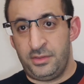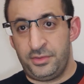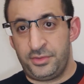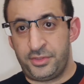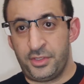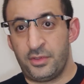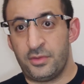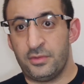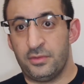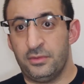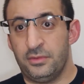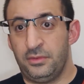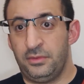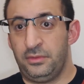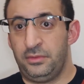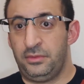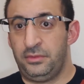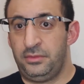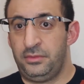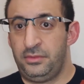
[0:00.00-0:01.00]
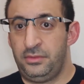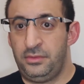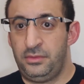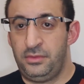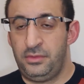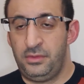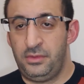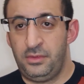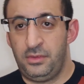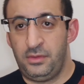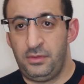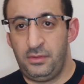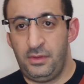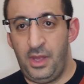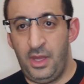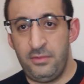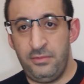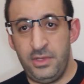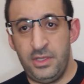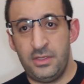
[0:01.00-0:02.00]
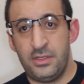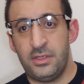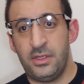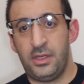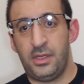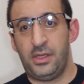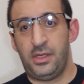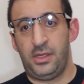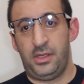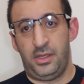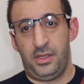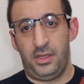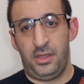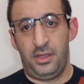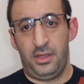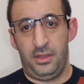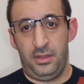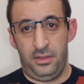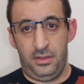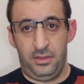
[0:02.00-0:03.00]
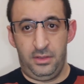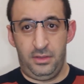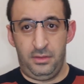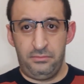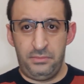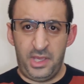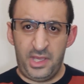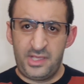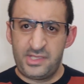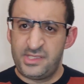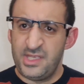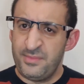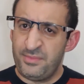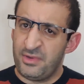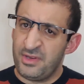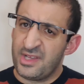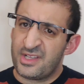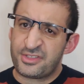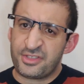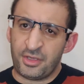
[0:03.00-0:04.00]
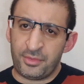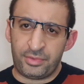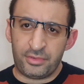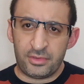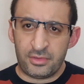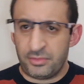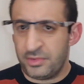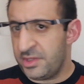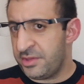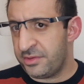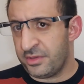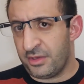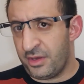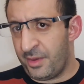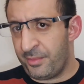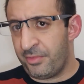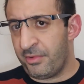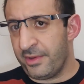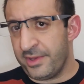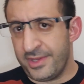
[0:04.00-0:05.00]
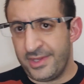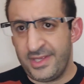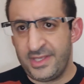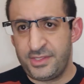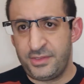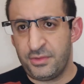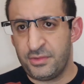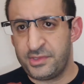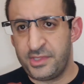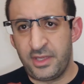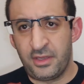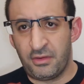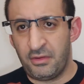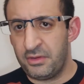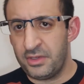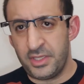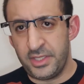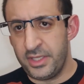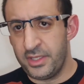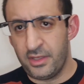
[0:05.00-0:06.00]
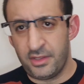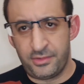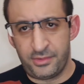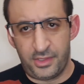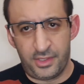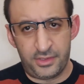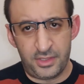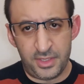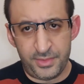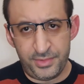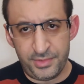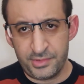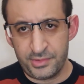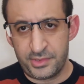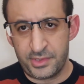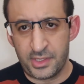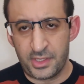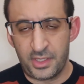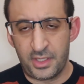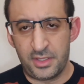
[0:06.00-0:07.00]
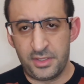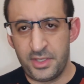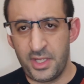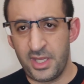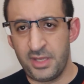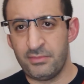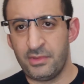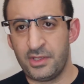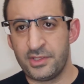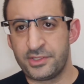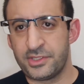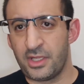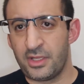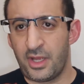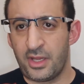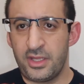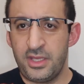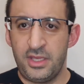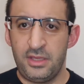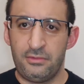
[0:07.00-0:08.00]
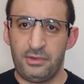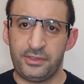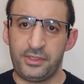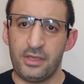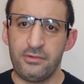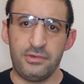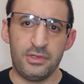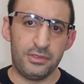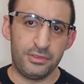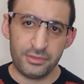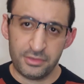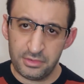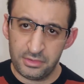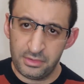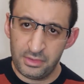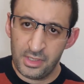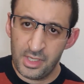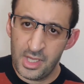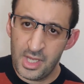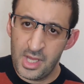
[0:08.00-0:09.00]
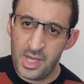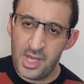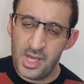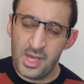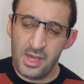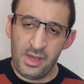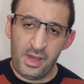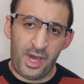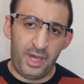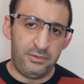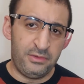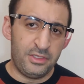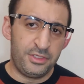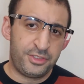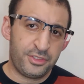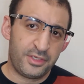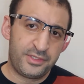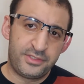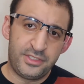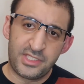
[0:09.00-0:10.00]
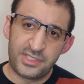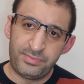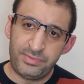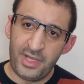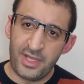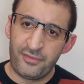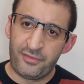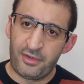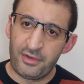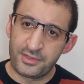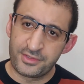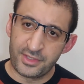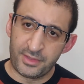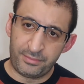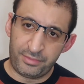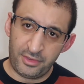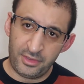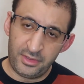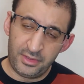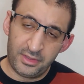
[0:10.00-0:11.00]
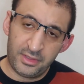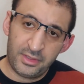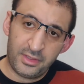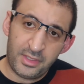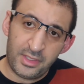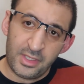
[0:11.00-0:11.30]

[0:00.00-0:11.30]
So I will make simple example with employees using only attribute name and salary. What I will do, I will just display, for example,